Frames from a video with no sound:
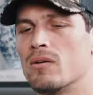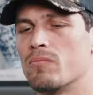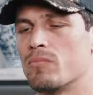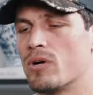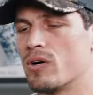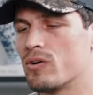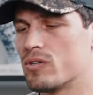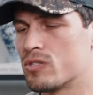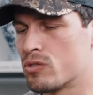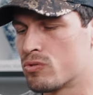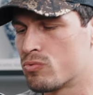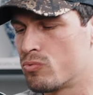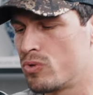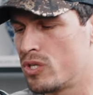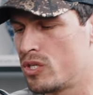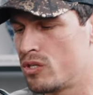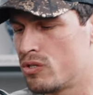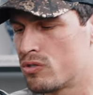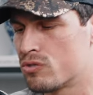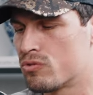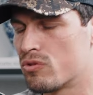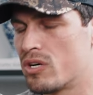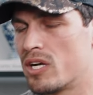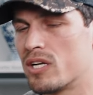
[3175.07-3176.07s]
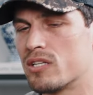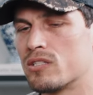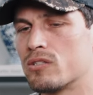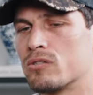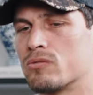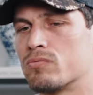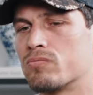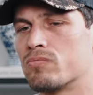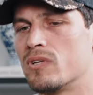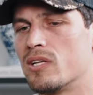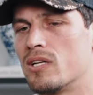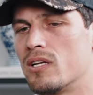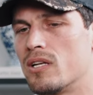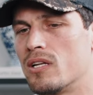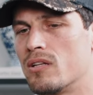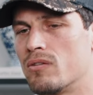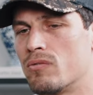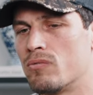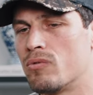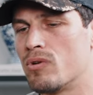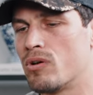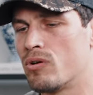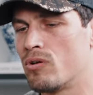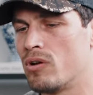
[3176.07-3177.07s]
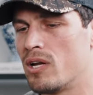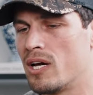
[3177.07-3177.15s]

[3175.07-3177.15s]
but just when you interact, just let them know